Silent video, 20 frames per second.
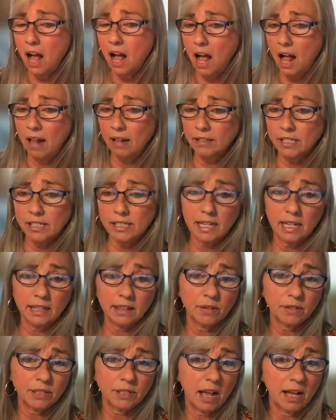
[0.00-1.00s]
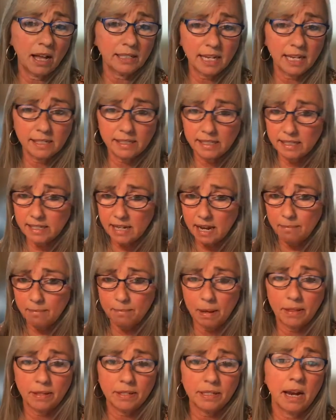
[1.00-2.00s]
I'll just get those contents done
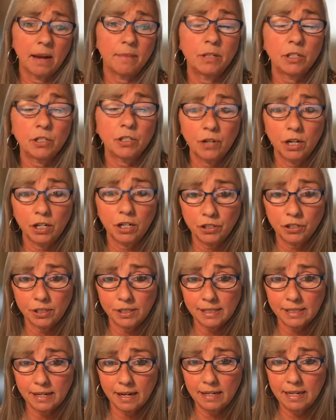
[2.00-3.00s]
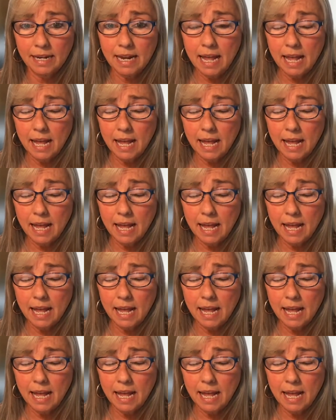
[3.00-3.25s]
by the time the structure is done.